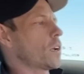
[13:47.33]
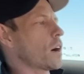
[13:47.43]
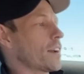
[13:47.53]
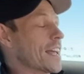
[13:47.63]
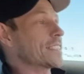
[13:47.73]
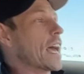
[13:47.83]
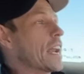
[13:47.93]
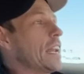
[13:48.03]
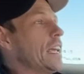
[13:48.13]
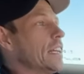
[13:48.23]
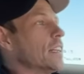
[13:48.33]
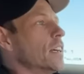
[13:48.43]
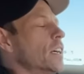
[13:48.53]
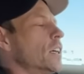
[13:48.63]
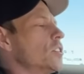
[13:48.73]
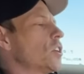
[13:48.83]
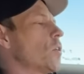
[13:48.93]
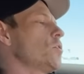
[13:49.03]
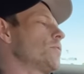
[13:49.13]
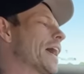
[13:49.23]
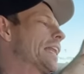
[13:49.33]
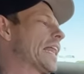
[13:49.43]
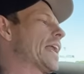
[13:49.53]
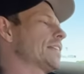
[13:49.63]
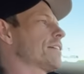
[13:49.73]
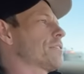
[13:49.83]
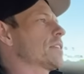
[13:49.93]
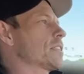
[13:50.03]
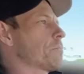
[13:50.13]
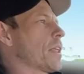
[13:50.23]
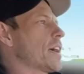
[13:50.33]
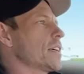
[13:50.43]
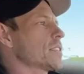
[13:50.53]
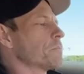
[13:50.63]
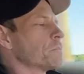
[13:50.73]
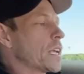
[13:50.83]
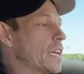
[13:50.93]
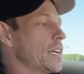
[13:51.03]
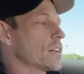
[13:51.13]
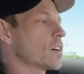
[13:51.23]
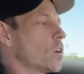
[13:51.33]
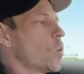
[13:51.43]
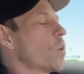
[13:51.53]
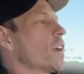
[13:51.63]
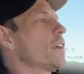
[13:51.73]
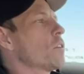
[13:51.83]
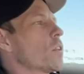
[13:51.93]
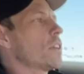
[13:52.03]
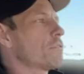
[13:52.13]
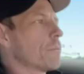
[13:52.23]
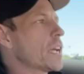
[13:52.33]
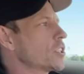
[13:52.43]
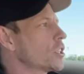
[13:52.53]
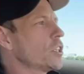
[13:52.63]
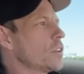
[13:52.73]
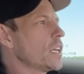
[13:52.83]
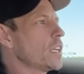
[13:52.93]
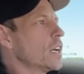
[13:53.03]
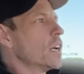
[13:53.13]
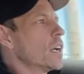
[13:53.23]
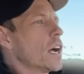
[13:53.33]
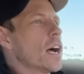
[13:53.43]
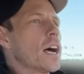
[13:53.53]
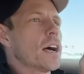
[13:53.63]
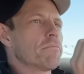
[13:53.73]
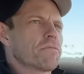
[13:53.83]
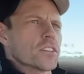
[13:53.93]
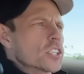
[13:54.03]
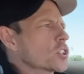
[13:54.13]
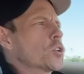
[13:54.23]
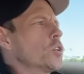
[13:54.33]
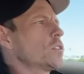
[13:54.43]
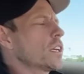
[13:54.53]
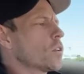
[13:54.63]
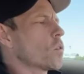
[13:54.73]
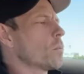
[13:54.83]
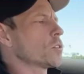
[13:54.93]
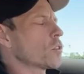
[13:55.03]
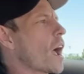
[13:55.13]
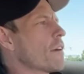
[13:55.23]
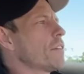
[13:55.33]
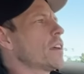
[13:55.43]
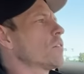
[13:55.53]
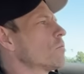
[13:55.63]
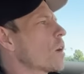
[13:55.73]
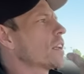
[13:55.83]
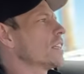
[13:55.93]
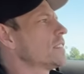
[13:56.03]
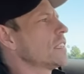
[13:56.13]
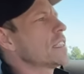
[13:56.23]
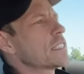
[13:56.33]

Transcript: car, and that's kind of neat. So you've got a lot of different displays here where it can give you all the information you need uh, for just cruising and normal driving, readily see the